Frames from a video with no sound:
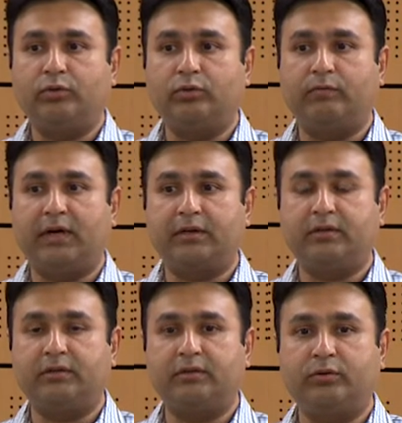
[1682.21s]
to
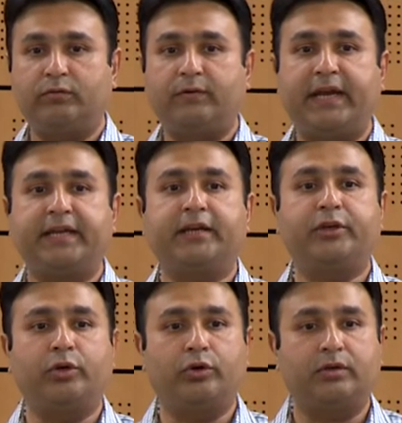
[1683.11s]
work to find a
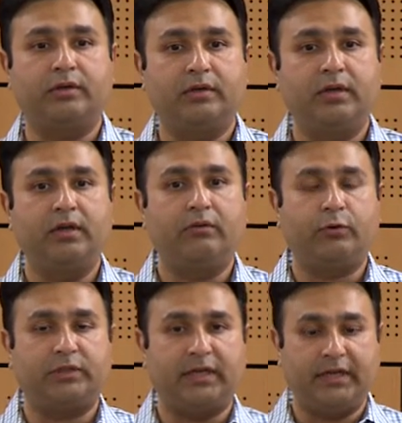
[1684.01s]
cure
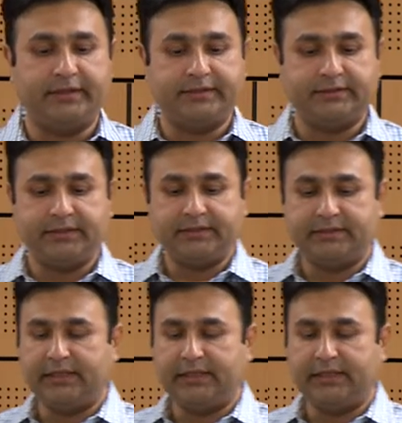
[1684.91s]
for the lung disease.